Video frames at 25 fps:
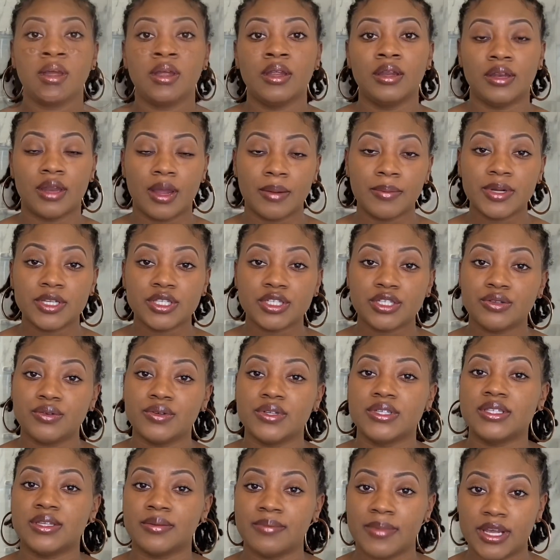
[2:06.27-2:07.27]
Number 2
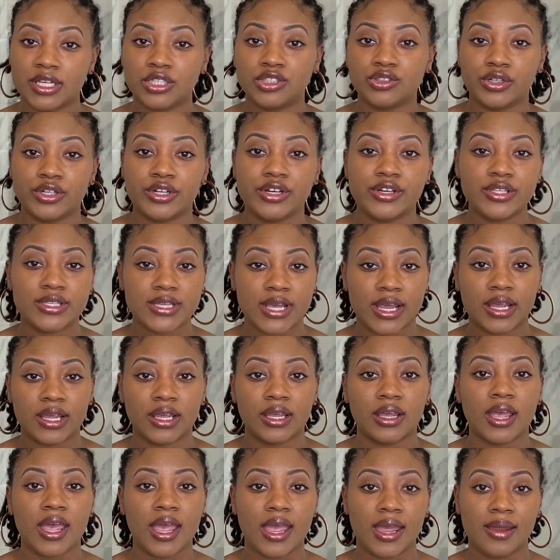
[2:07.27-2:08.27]
is to make sure you're
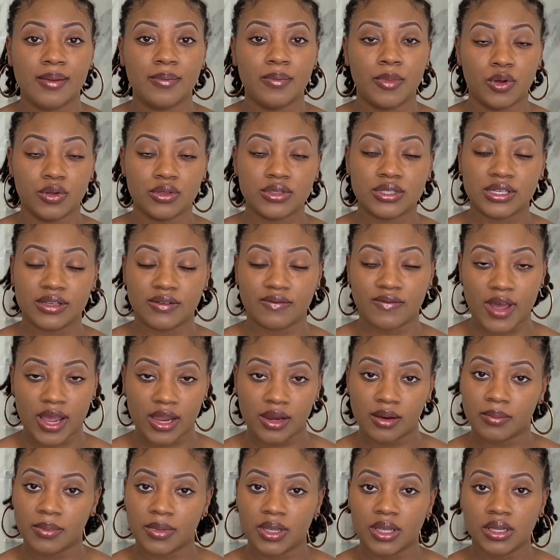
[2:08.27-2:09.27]
taking a
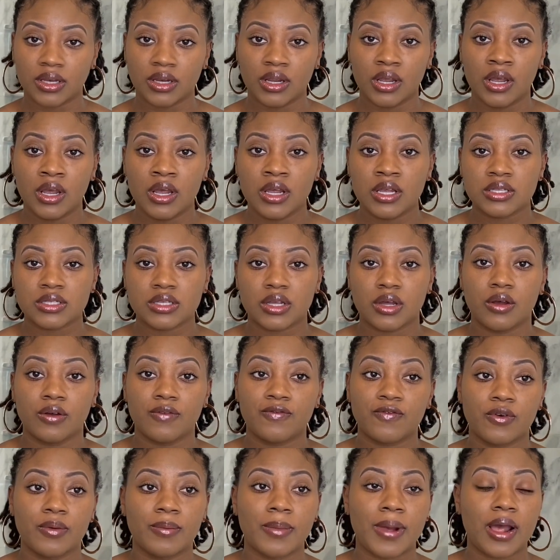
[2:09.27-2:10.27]
multivitamin. So
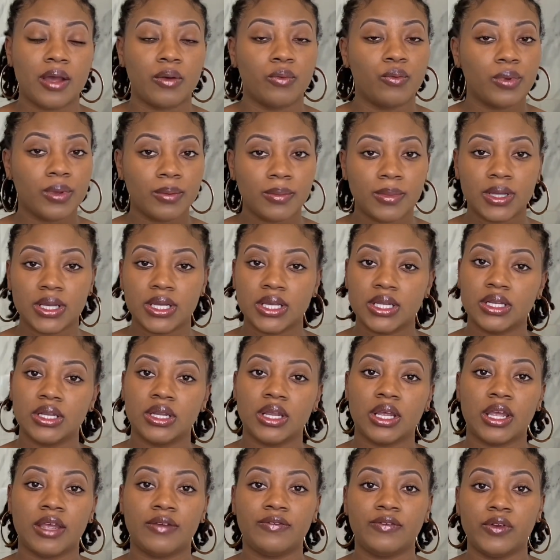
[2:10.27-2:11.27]
for my women,
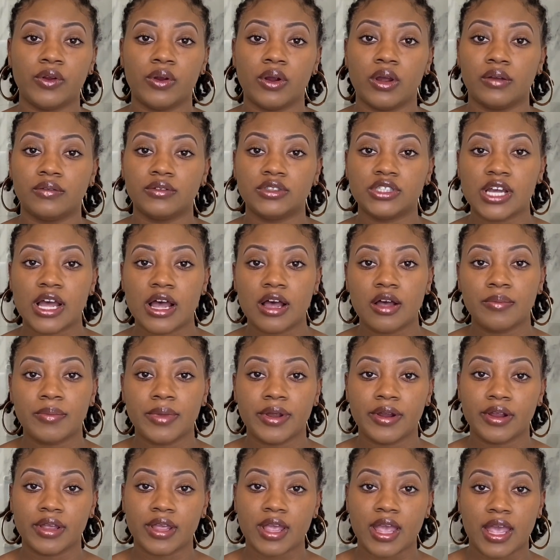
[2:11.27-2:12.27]
if you're of
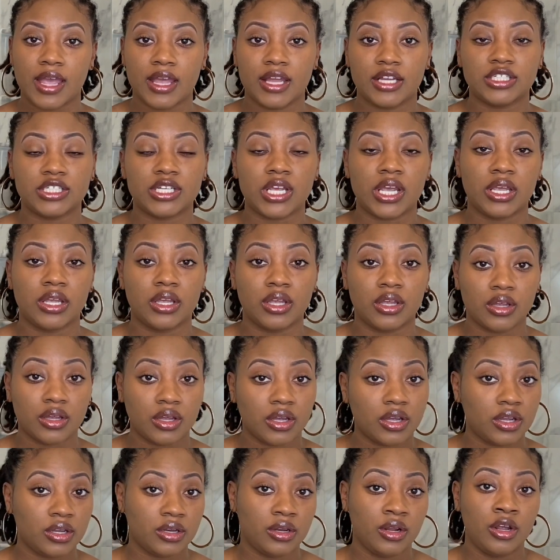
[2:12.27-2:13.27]
childbearing age, a
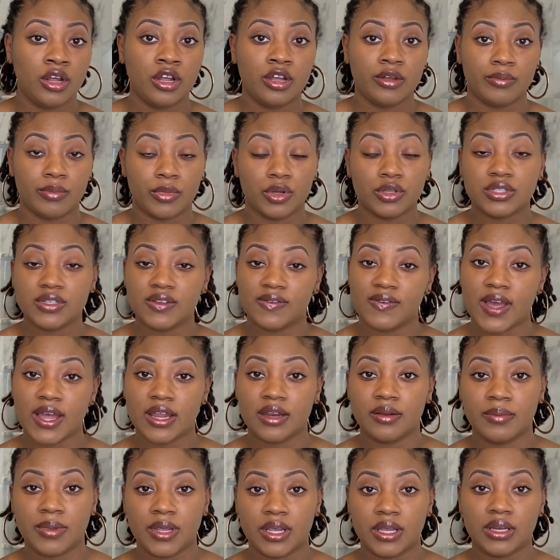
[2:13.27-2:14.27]
good
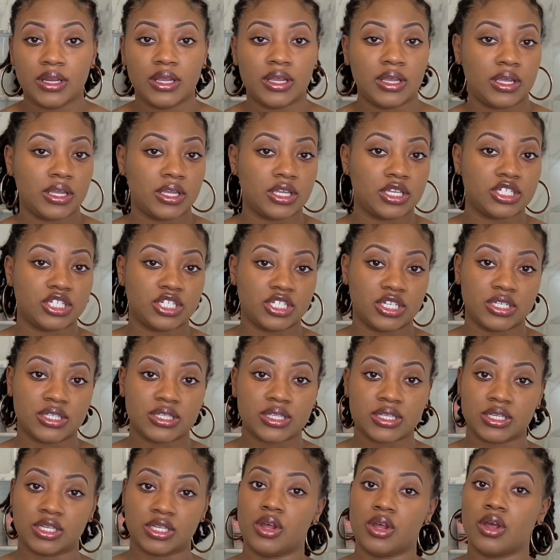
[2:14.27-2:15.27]
multivitamin is just
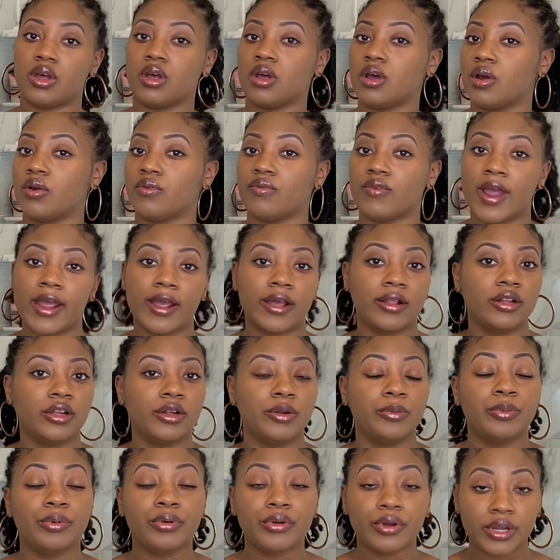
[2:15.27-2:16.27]
a regular
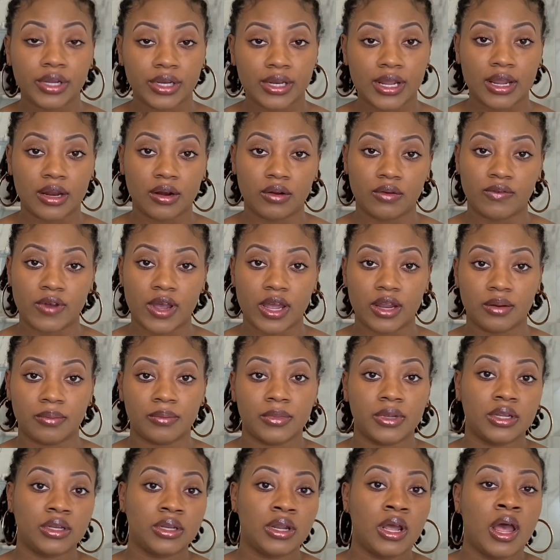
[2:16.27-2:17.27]
prenatal
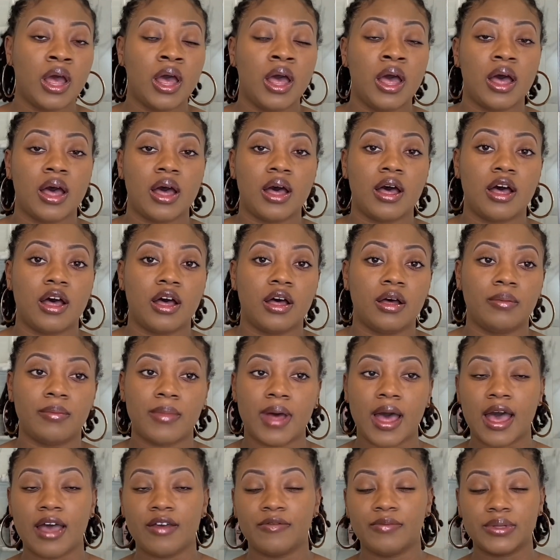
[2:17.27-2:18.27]
vitamin.
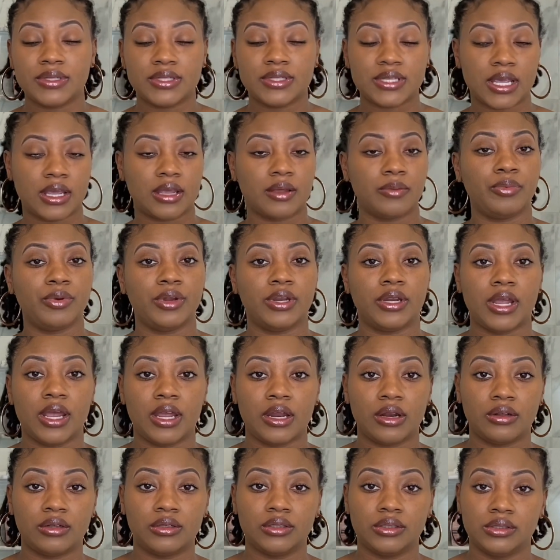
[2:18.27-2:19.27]
I've been taking
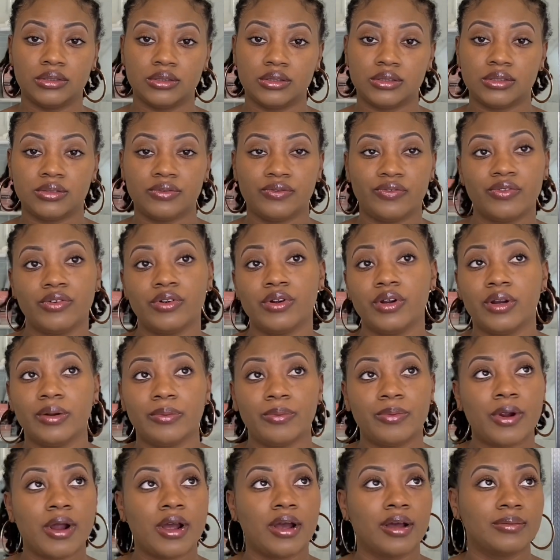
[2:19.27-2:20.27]
prenatals for
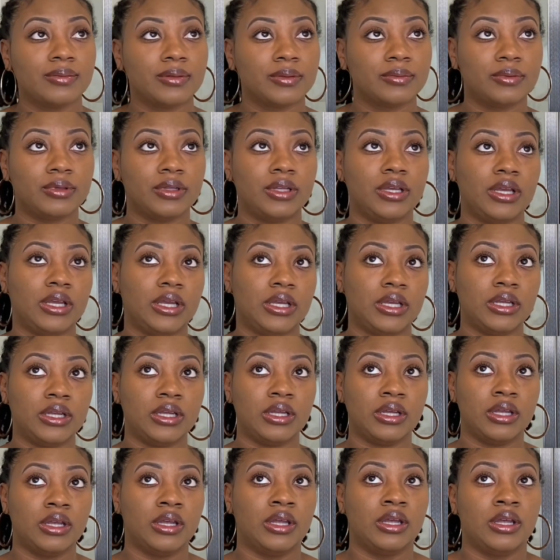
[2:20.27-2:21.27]
probably
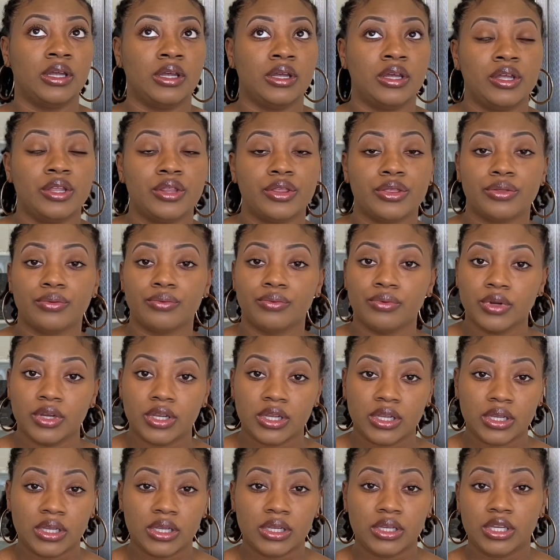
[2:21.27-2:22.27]
3
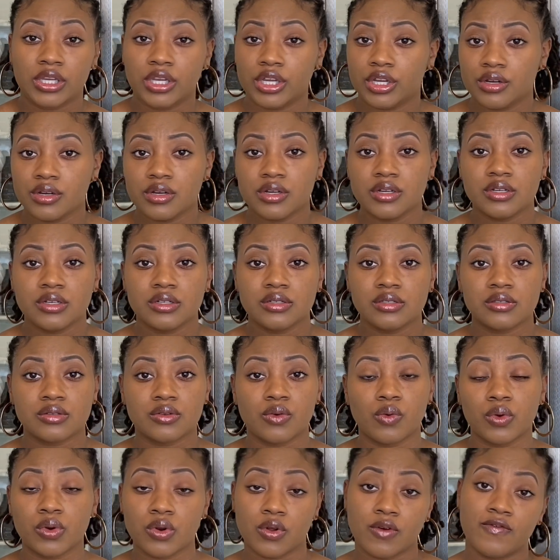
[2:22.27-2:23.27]
years,
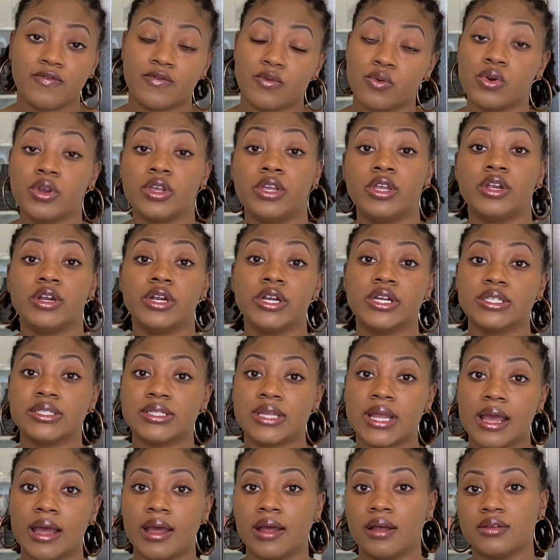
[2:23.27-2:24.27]
going on 4 years
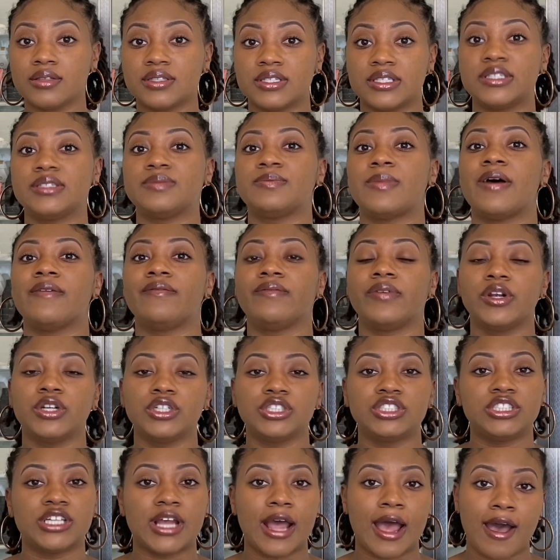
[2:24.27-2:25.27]
now since my
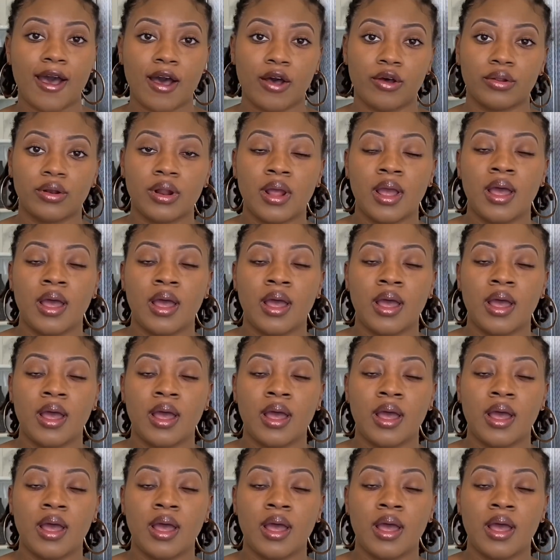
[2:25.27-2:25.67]
first child.